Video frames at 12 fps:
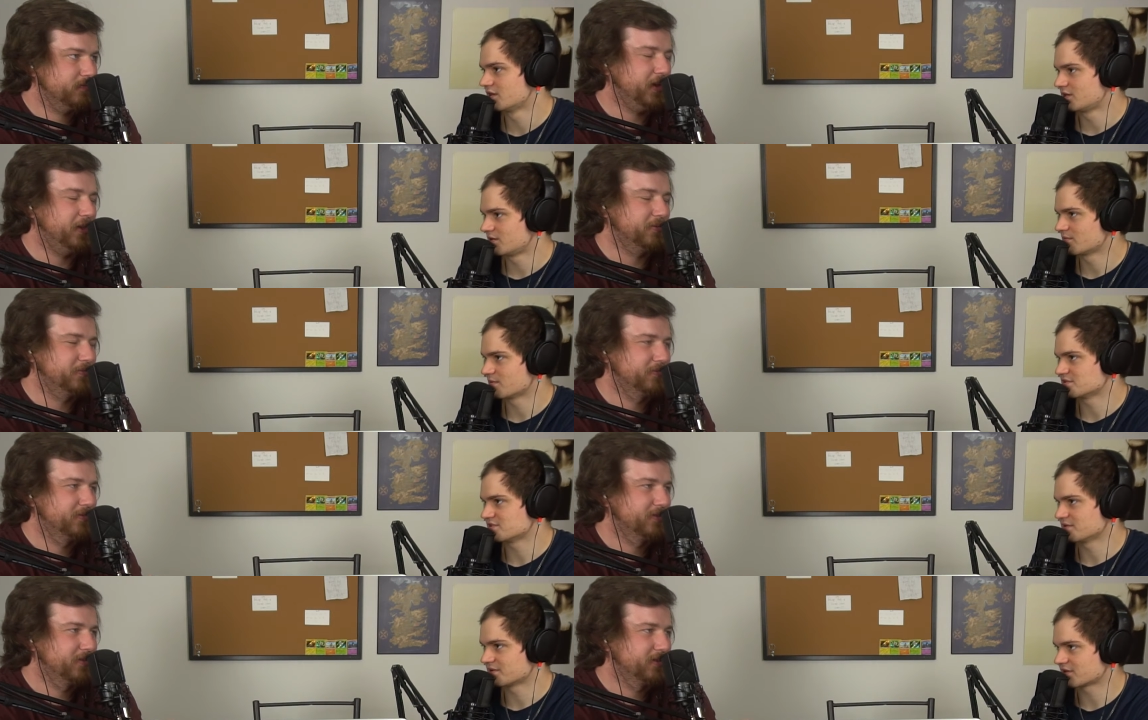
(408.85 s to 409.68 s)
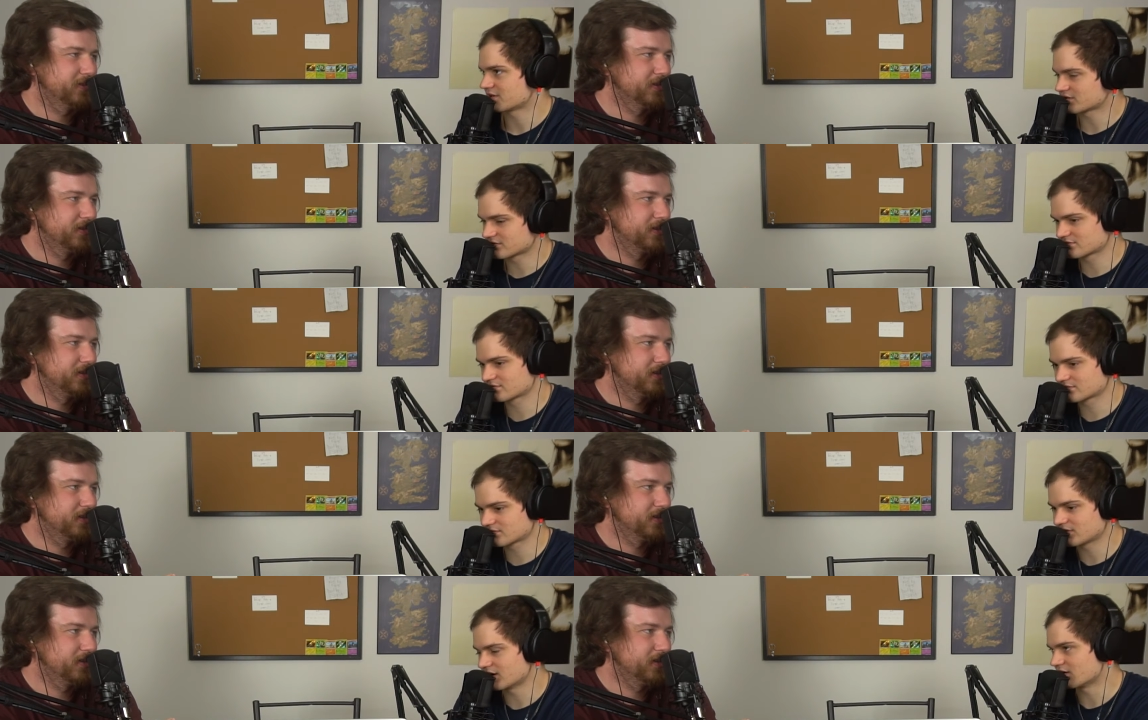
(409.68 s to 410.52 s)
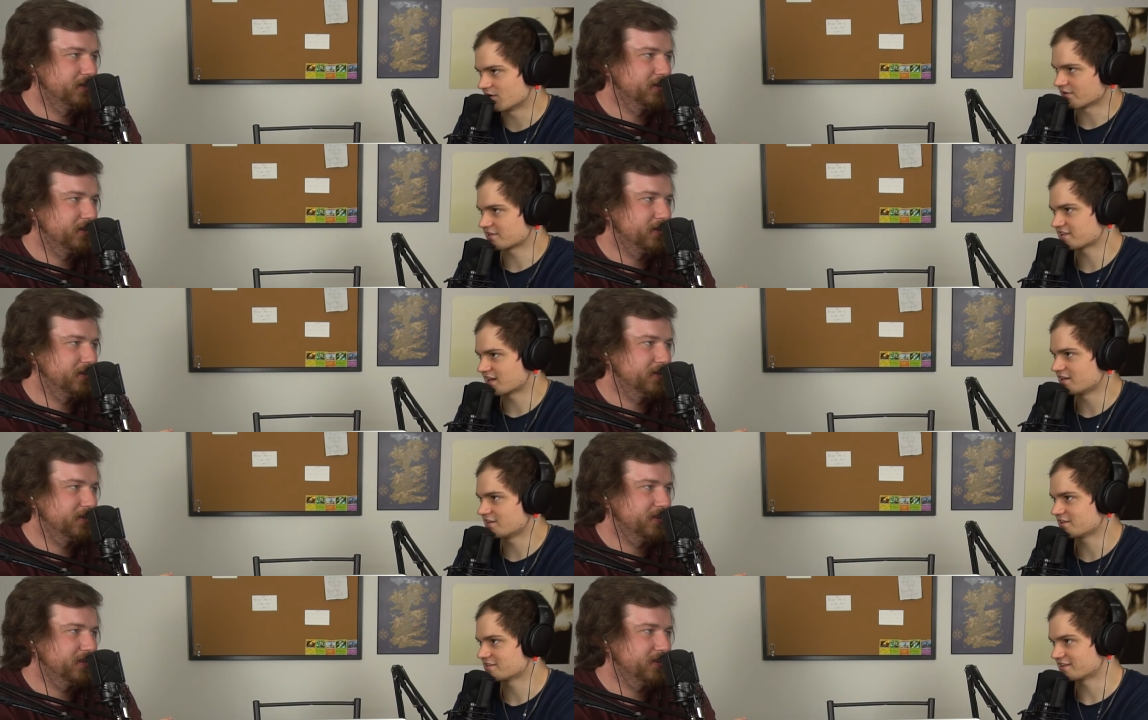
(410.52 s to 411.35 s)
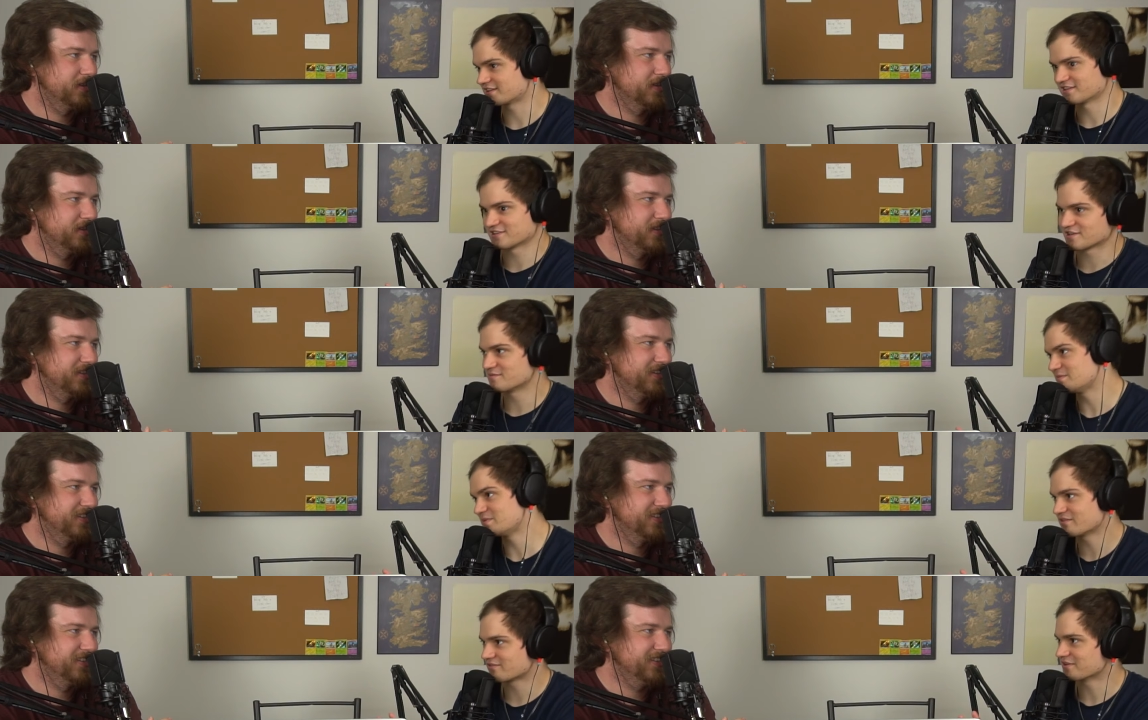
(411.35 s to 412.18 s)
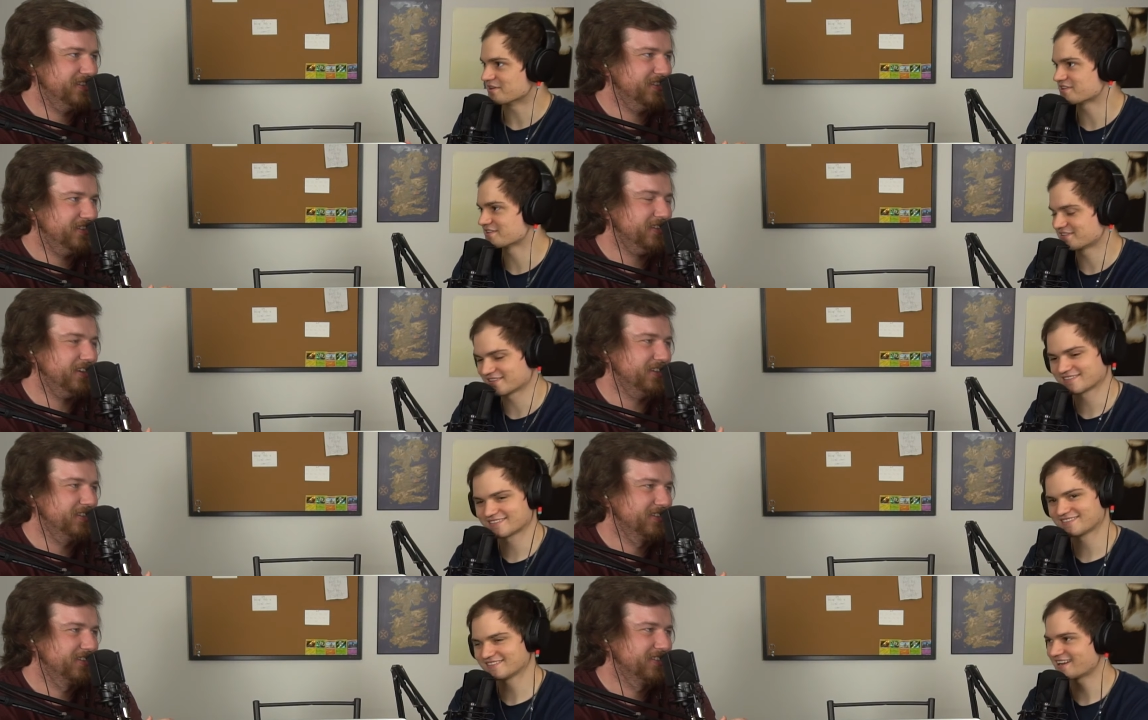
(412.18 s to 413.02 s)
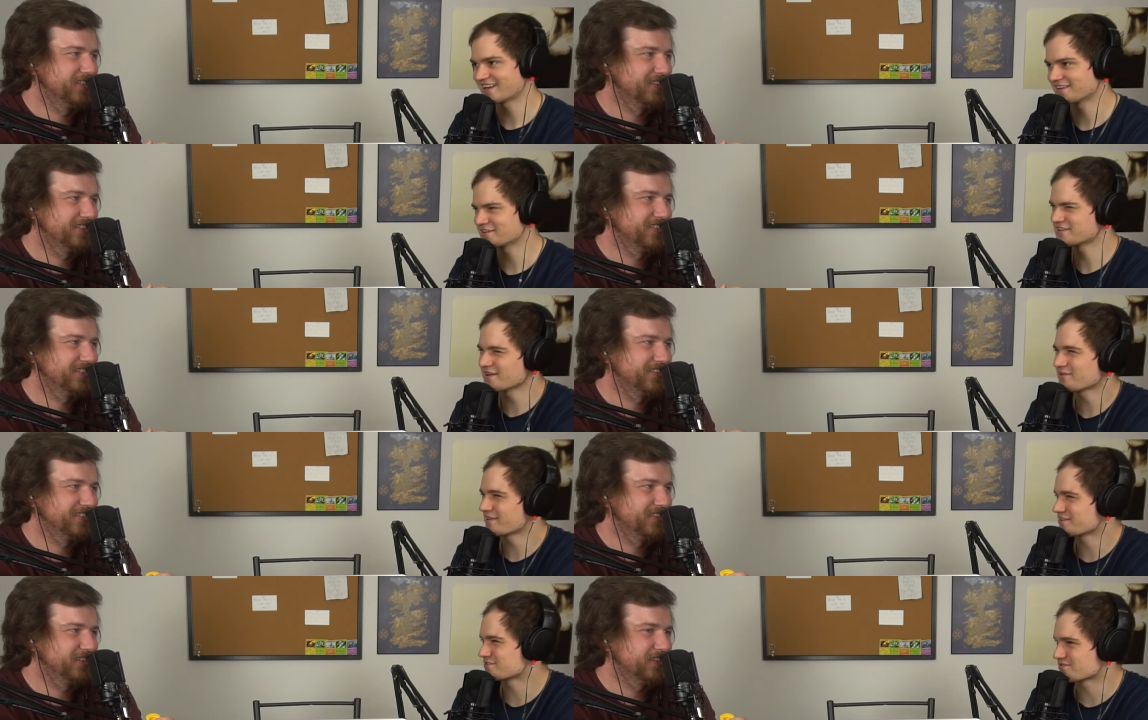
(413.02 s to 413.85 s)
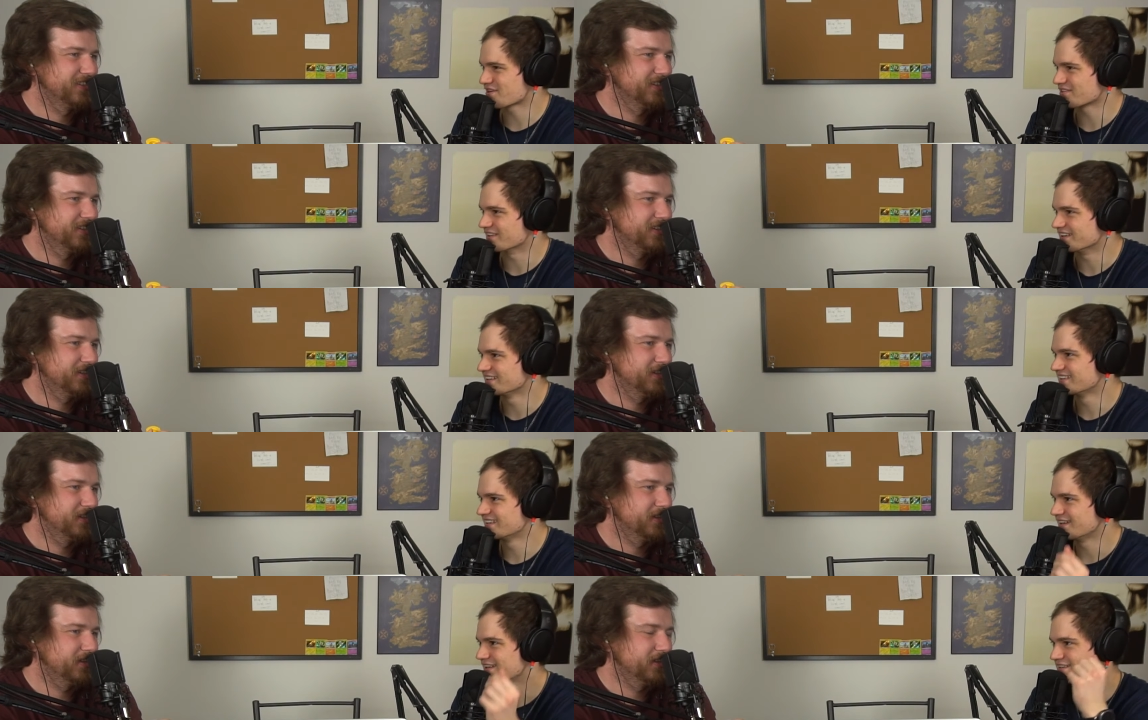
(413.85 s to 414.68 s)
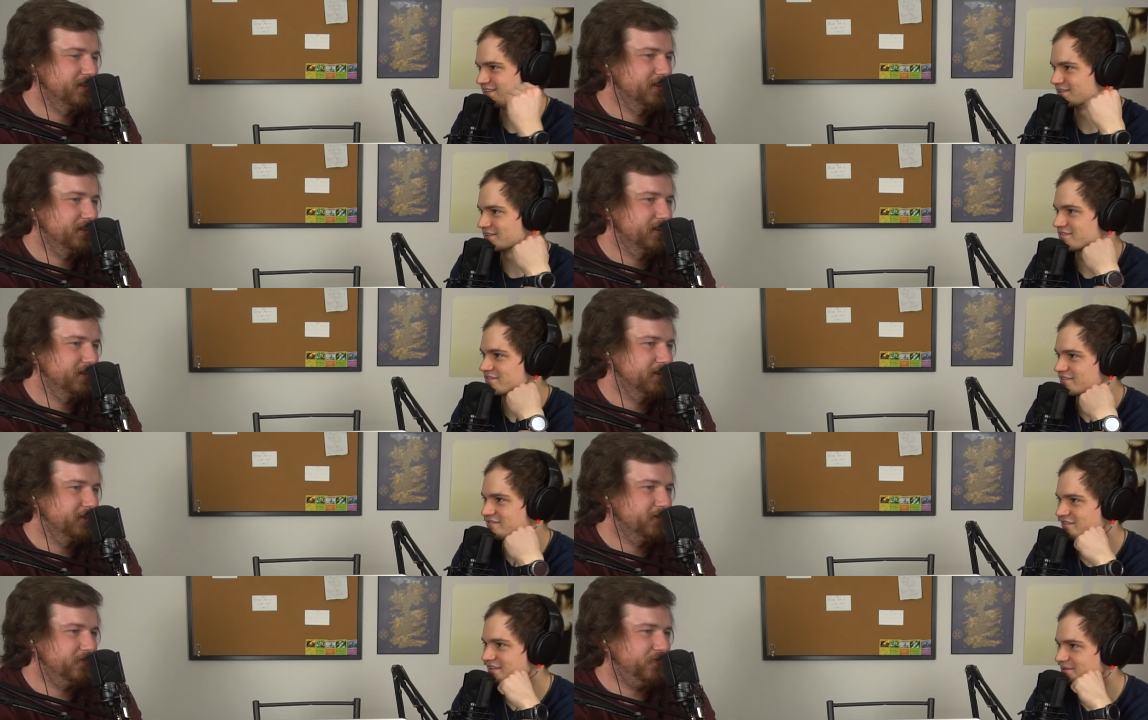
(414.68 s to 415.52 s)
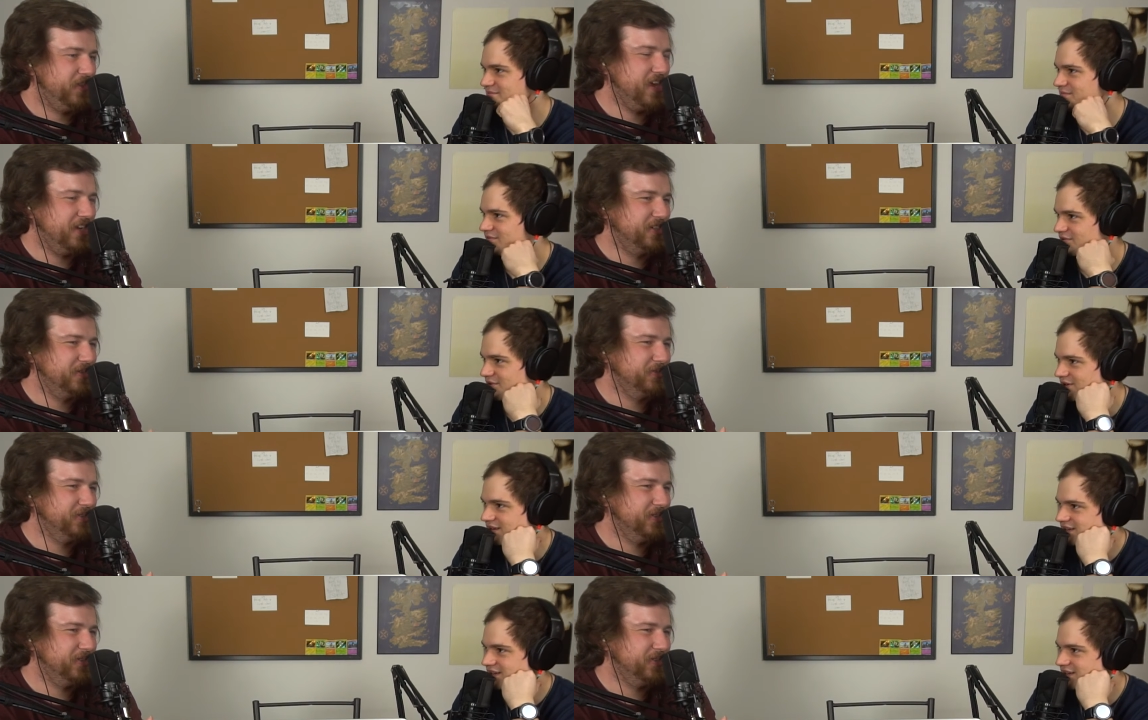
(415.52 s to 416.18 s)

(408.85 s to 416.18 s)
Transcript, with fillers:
Speaker 1: Yeah. Where she was like getting all excited because like this is gonna be big for us. Yeah. Like, yeah. Because they were like struggling. It didn't look fun for them. Yeah. Before. She was